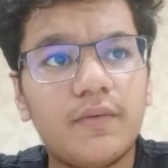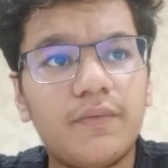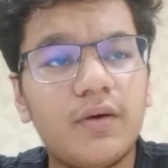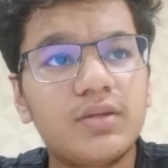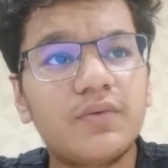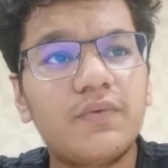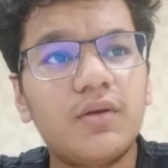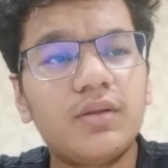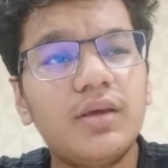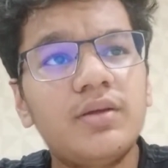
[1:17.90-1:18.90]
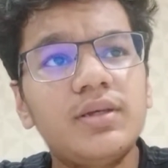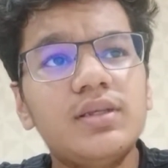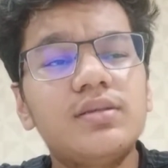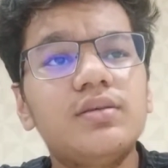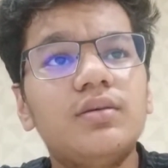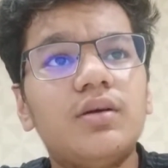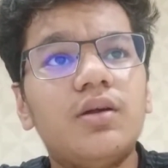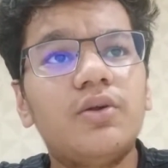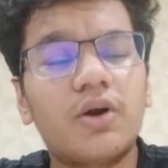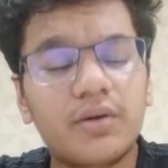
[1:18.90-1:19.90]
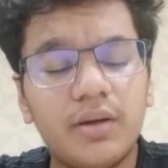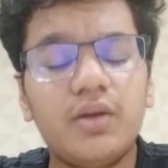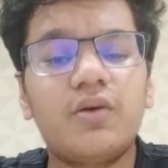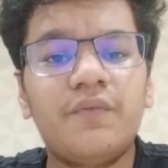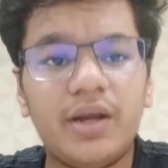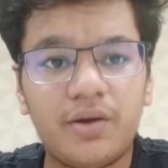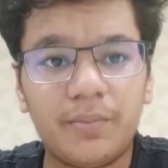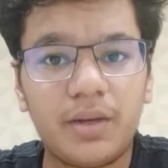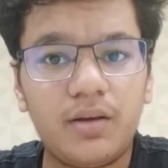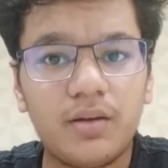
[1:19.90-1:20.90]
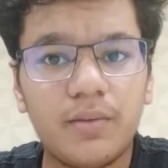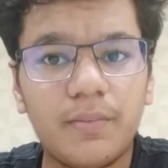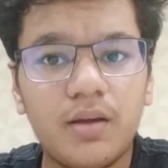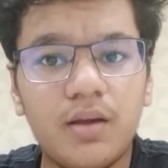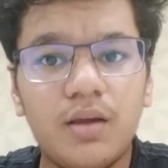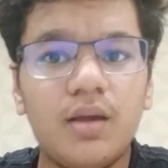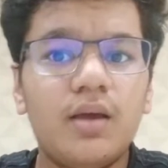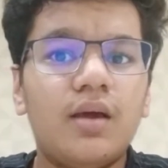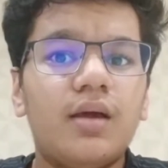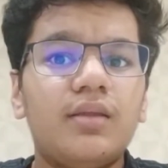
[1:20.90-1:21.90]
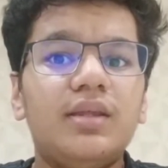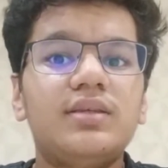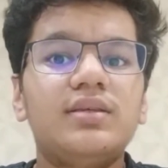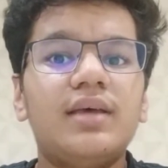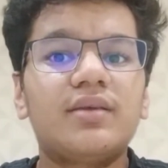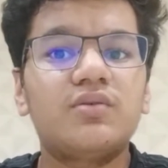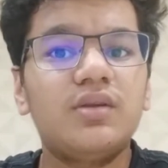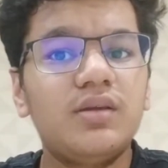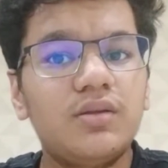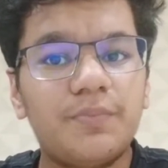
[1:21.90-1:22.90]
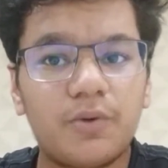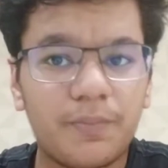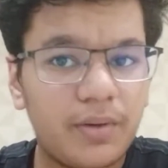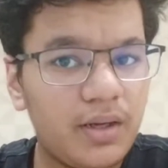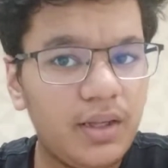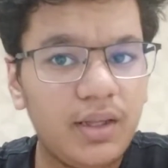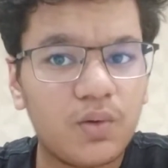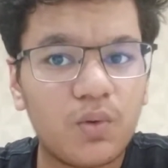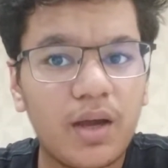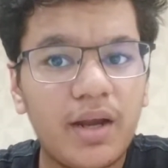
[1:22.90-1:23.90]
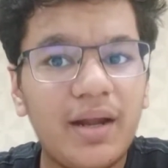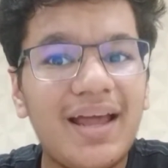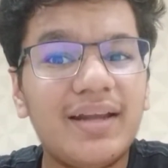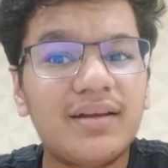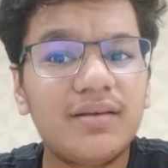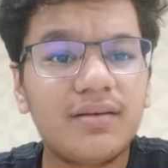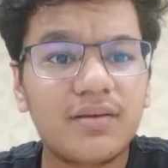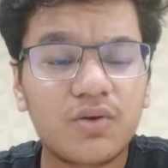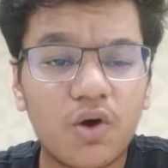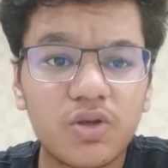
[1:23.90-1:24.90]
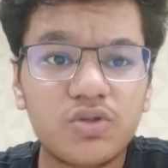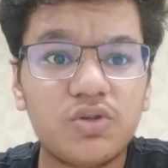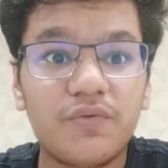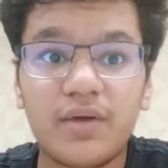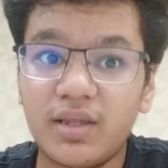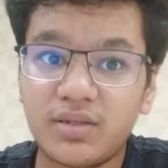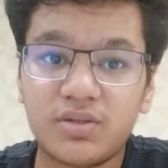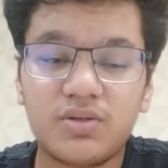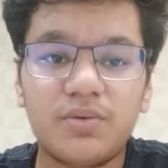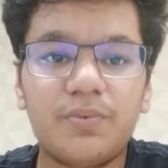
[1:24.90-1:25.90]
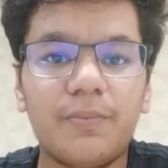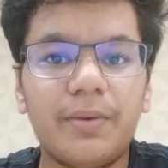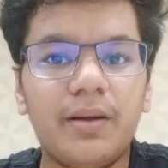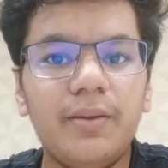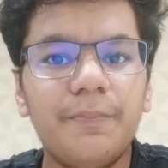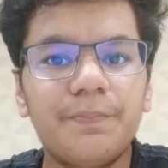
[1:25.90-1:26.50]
First of all, there is the doctrine of detriment. This is actually the property acquired at cost of ancestral property.